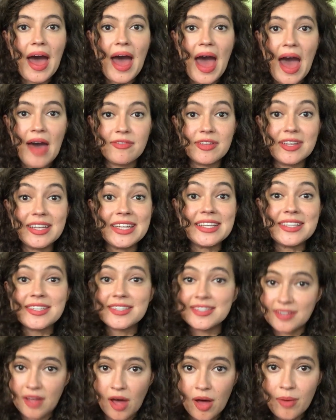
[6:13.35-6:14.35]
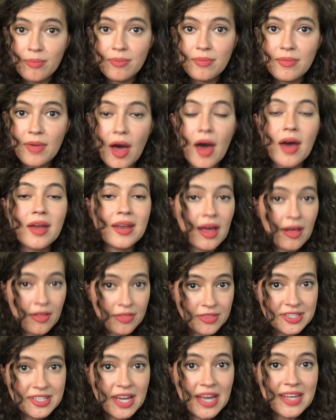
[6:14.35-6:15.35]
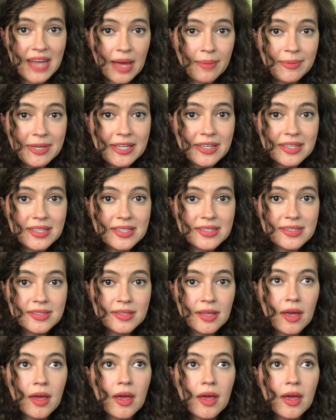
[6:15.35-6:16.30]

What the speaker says: have at least some unhealthy dynamics